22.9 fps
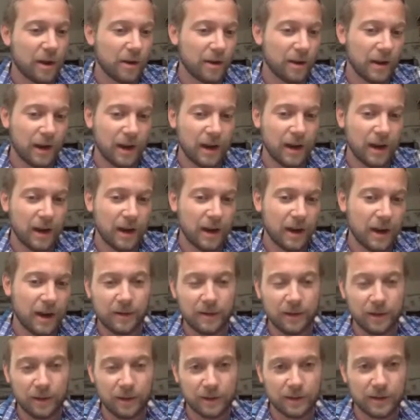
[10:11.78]
So I'm going
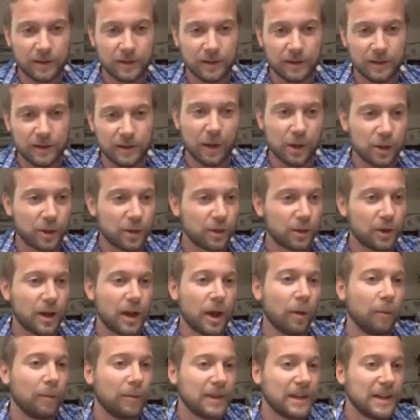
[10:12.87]
to stop my
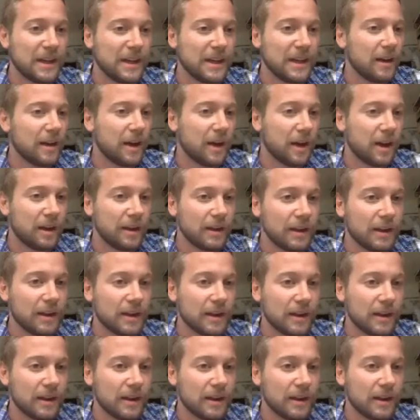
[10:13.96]
screen share here.